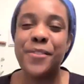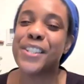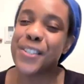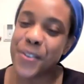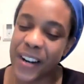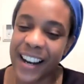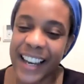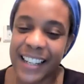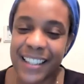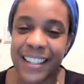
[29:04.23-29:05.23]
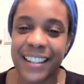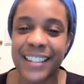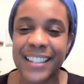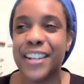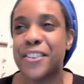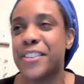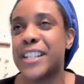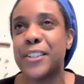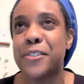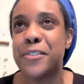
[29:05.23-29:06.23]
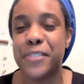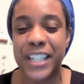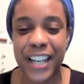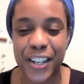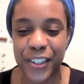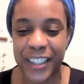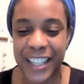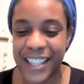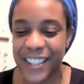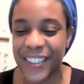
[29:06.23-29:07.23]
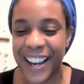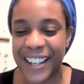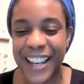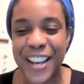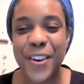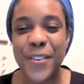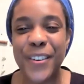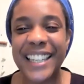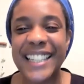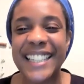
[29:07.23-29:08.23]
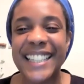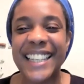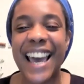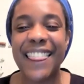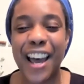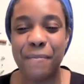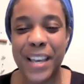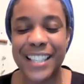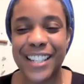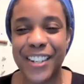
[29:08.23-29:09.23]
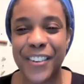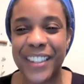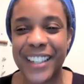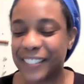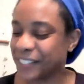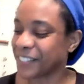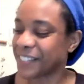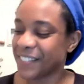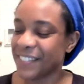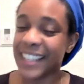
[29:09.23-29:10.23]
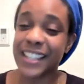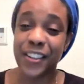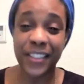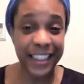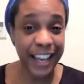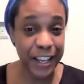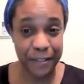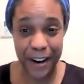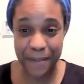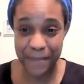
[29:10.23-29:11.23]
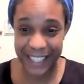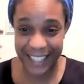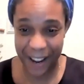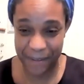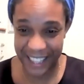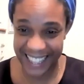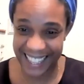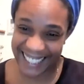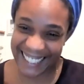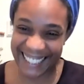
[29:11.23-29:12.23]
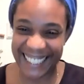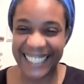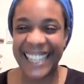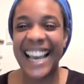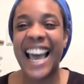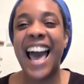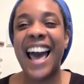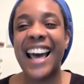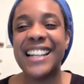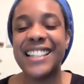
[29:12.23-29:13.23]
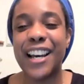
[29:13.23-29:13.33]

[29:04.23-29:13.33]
were so kind to agree to reschedule this so that we could get that message out there. So thank you very much, Tabitha. And